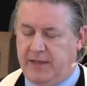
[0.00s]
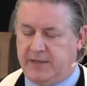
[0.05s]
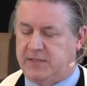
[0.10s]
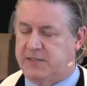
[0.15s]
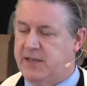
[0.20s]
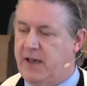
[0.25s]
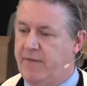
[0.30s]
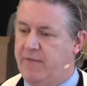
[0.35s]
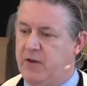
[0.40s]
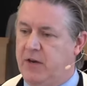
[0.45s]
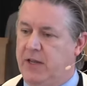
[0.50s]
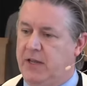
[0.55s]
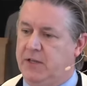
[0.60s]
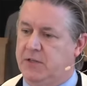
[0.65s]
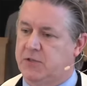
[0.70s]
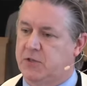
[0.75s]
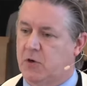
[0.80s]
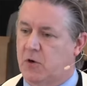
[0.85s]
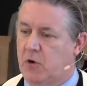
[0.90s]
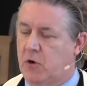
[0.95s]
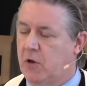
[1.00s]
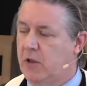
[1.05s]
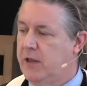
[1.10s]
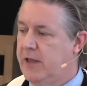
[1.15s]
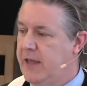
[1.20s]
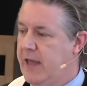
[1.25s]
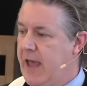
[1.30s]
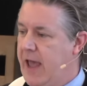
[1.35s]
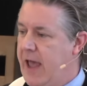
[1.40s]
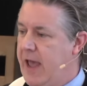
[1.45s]
70s,
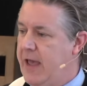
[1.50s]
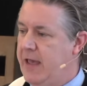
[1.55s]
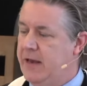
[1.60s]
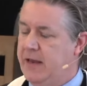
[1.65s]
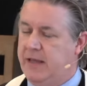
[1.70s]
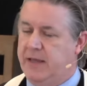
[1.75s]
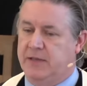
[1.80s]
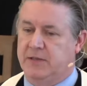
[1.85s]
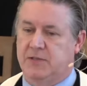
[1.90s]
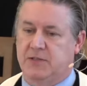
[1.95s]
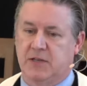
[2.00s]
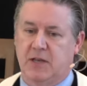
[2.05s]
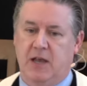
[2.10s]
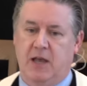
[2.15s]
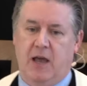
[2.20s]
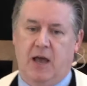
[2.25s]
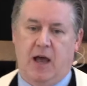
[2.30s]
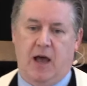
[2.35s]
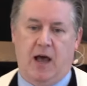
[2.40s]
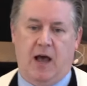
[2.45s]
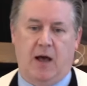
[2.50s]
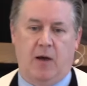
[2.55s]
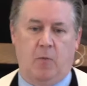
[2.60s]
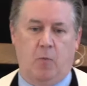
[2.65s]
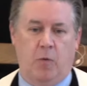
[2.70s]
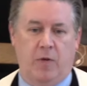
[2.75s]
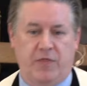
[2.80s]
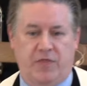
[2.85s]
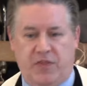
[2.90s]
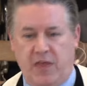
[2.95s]
early 80s,
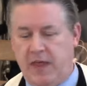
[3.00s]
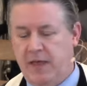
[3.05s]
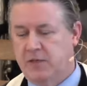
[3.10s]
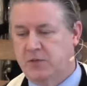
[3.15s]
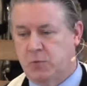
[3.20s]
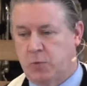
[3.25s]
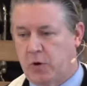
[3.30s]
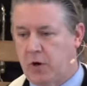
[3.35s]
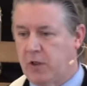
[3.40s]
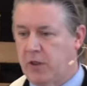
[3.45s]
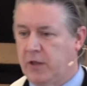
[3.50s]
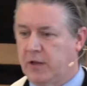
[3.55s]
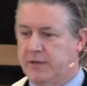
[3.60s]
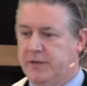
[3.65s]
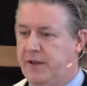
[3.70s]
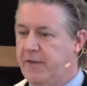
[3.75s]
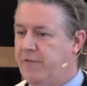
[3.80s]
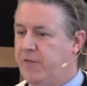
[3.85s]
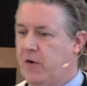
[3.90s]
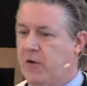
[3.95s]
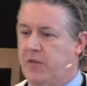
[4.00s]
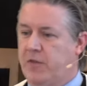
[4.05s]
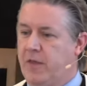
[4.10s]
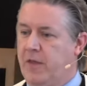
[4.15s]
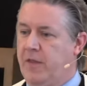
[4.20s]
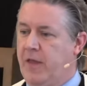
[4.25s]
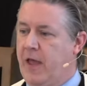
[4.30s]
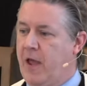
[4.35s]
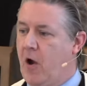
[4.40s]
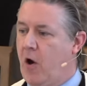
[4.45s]
when things were a little different
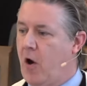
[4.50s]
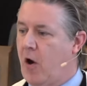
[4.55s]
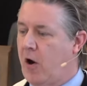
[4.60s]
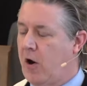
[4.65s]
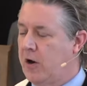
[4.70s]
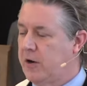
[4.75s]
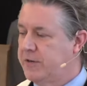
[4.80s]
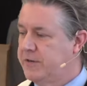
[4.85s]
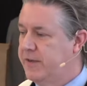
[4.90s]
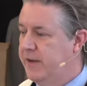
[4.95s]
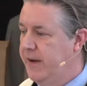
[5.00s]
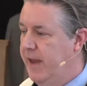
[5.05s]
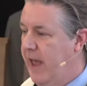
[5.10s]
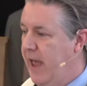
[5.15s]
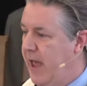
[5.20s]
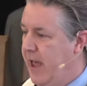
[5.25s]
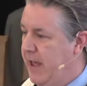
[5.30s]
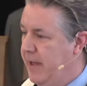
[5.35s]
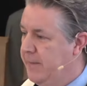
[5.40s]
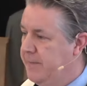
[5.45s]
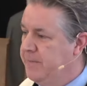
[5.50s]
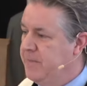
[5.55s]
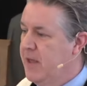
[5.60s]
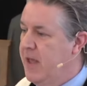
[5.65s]
than they are today.